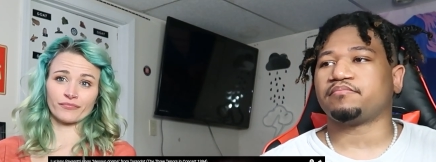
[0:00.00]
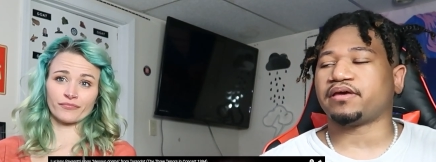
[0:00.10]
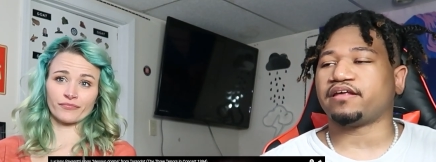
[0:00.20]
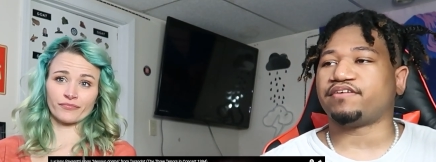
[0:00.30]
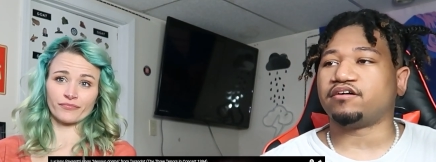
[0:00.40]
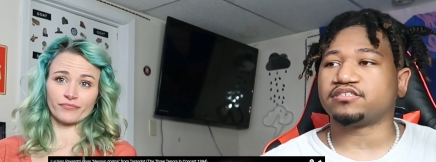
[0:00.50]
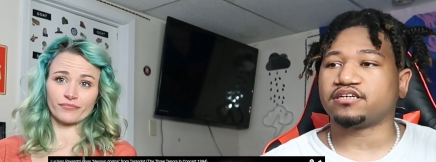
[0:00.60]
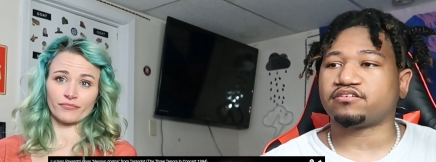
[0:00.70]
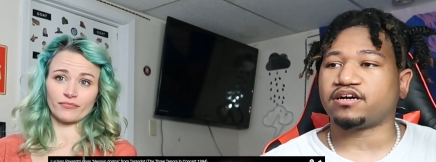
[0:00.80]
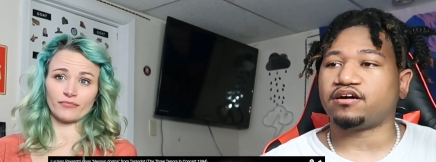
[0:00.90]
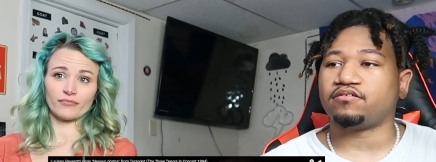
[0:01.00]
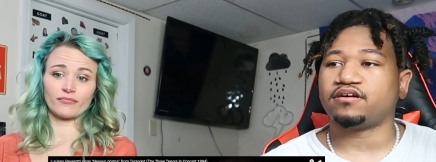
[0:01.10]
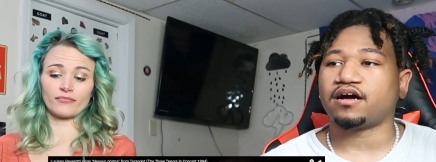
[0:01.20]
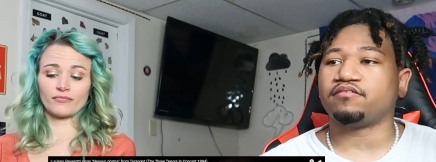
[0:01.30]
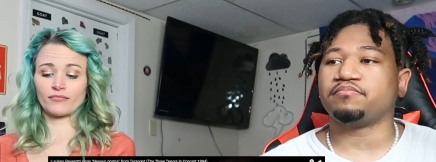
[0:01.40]
Speaker 1: man, if I was in the
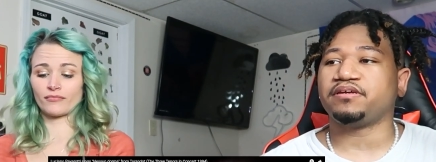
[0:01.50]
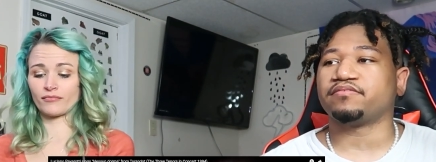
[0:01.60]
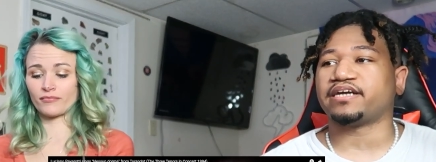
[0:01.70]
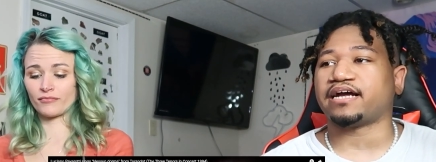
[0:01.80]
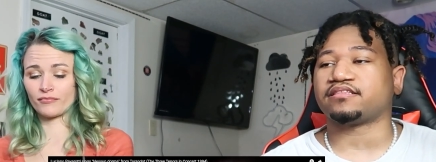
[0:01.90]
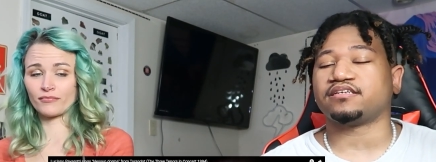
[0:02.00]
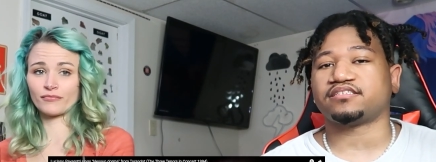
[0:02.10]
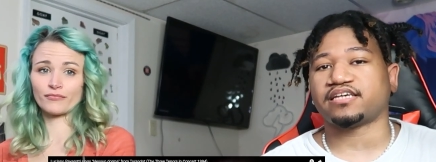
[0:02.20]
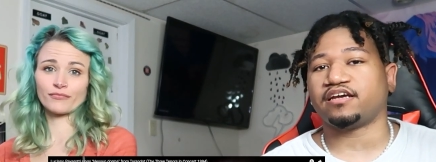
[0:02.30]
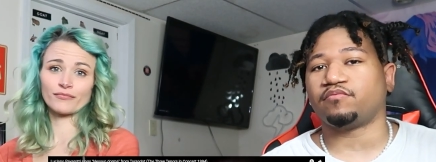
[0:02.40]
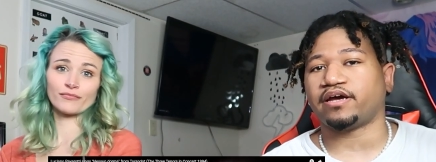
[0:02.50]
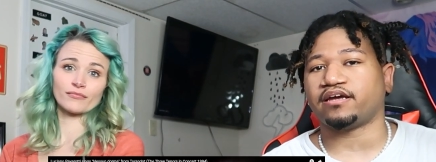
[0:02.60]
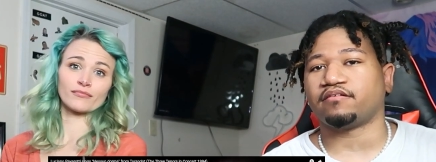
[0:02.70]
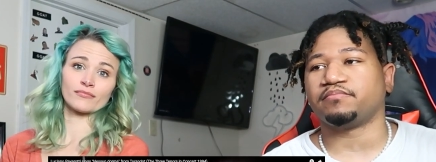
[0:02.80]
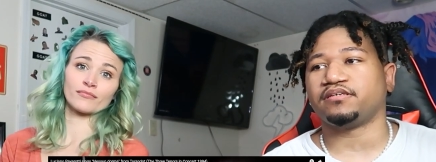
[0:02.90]
crowd, I would be reacting the same
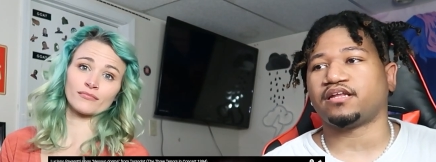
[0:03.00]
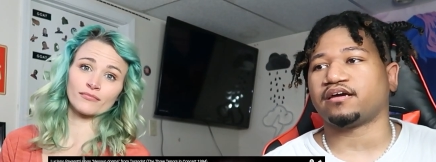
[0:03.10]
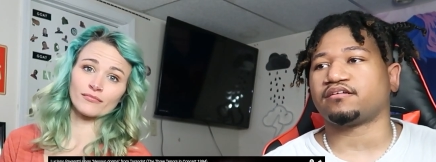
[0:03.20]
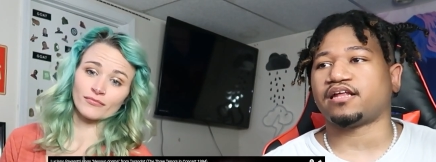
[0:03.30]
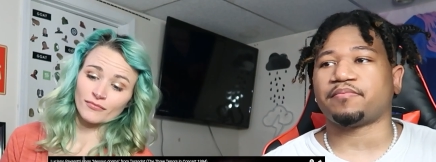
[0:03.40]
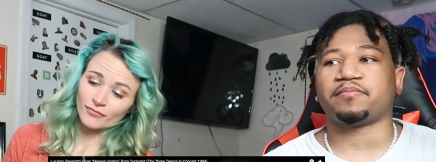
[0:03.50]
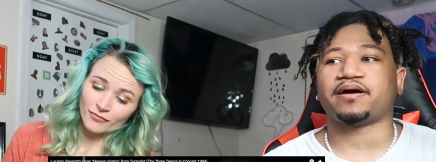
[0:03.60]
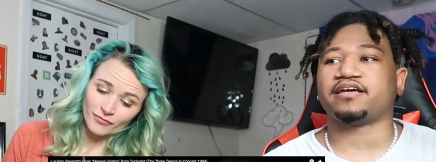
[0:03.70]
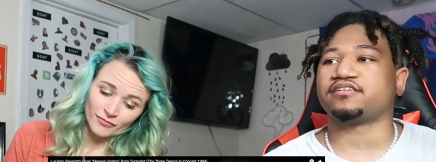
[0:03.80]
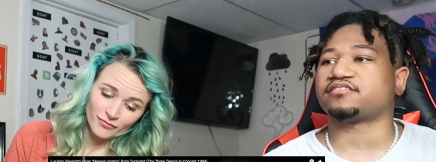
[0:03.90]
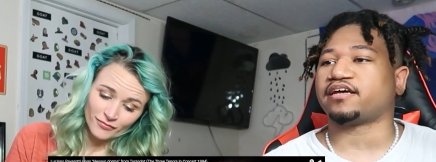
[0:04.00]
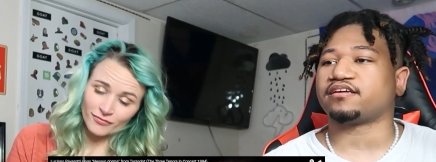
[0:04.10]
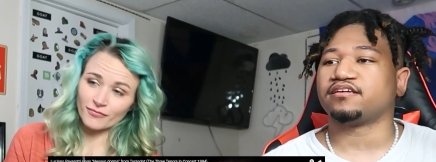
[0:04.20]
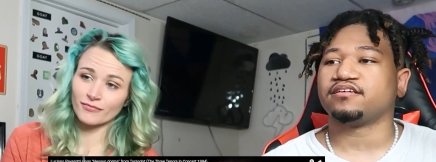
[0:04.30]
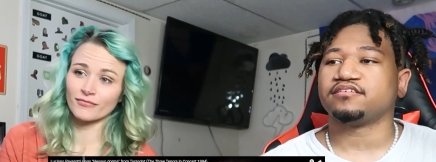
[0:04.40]
way. I'd be like clapping my hands, like